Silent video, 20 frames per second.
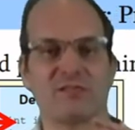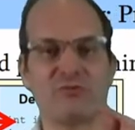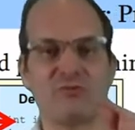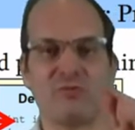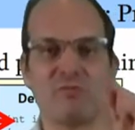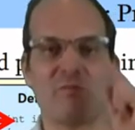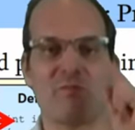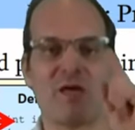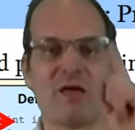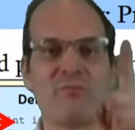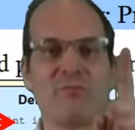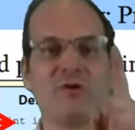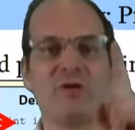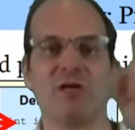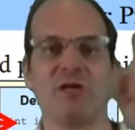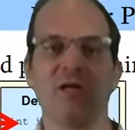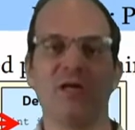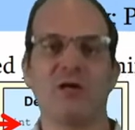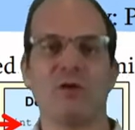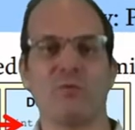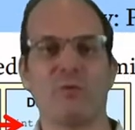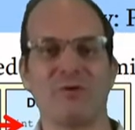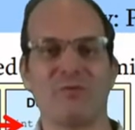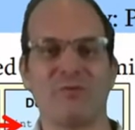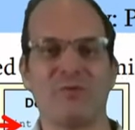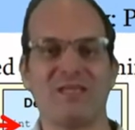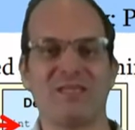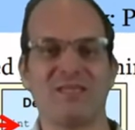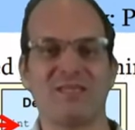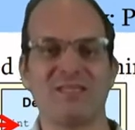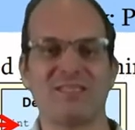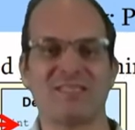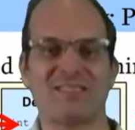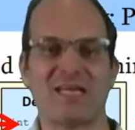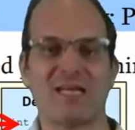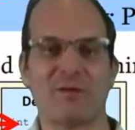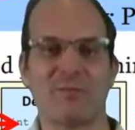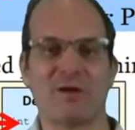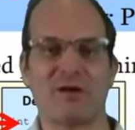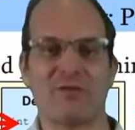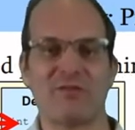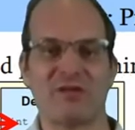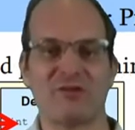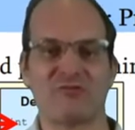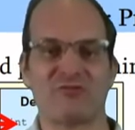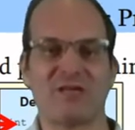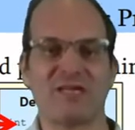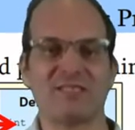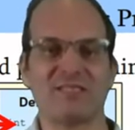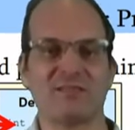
Remember what we said about the address?